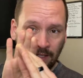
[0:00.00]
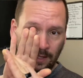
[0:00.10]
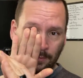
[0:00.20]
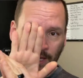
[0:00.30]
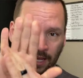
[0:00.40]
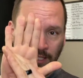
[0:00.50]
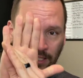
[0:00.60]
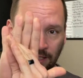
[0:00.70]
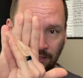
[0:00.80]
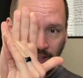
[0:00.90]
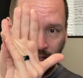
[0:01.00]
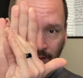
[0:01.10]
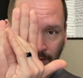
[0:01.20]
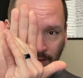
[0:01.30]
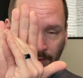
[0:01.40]
And behind it is
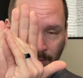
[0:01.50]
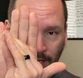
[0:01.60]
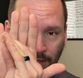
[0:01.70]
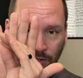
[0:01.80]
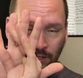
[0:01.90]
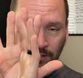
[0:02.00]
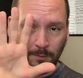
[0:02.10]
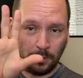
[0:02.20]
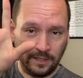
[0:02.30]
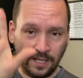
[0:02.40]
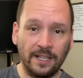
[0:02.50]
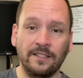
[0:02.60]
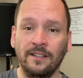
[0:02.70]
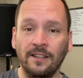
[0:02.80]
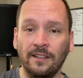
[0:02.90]
that mesh that's
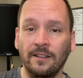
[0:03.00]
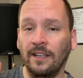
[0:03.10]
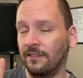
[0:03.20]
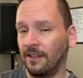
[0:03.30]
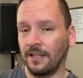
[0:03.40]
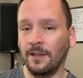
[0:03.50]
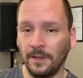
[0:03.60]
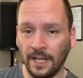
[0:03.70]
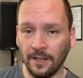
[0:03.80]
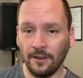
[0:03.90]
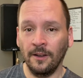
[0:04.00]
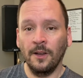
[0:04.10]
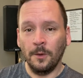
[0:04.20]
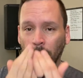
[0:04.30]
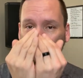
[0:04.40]
protecting it. It's not coming out,
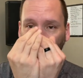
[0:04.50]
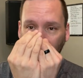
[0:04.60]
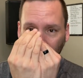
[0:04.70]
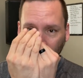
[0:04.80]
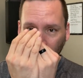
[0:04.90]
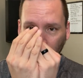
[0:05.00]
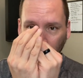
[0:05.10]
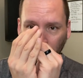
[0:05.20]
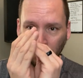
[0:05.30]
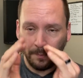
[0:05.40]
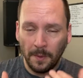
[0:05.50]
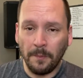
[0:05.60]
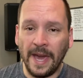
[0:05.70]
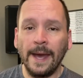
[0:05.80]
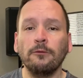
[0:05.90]
but that my
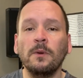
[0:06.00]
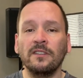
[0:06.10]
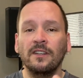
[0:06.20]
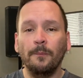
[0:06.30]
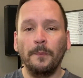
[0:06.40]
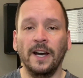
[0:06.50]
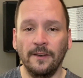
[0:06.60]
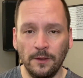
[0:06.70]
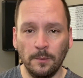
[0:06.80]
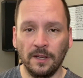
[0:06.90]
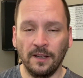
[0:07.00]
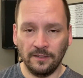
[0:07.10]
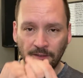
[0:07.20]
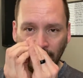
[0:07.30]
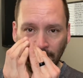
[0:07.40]
abdomen's getting puffy because
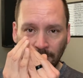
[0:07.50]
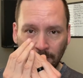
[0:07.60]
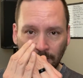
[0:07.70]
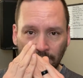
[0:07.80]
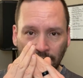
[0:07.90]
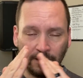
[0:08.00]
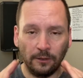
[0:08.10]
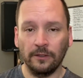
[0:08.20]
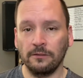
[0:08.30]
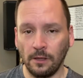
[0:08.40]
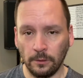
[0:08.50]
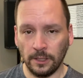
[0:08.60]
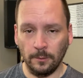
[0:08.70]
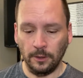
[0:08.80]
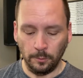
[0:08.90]
of that seal is slowly
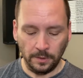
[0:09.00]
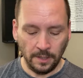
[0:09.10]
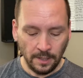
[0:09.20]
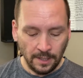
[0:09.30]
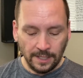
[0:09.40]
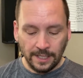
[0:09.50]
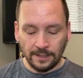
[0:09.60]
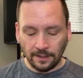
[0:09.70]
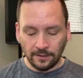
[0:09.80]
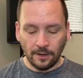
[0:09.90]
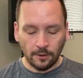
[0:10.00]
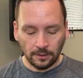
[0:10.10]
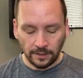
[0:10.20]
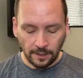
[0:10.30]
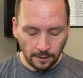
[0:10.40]
coming open. It doesn't
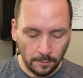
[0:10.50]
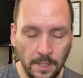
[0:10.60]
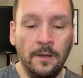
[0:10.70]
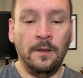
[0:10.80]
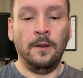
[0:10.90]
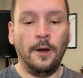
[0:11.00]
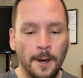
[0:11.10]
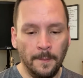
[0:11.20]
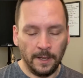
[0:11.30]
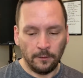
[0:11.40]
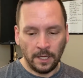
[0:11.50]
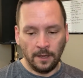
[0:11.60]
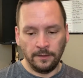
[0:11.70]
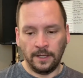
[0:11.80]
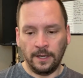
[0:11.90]
hardly hurt me. Every now
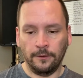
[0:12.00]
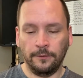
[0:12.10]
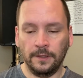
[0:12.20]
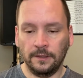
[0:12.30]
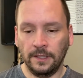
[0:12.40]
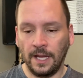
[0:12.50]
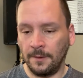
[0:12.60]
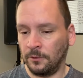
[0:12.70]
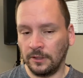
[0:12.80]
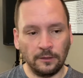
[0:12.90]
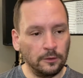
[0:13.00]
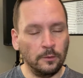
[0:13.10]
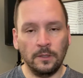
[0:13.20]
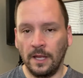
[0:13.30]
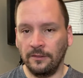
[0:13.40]
and then I'll feel it. I'm still
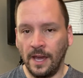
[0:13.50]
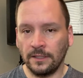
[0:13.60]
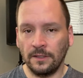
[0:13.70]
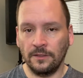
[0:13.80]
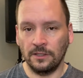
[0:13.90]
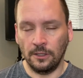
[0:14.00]
doing as active as I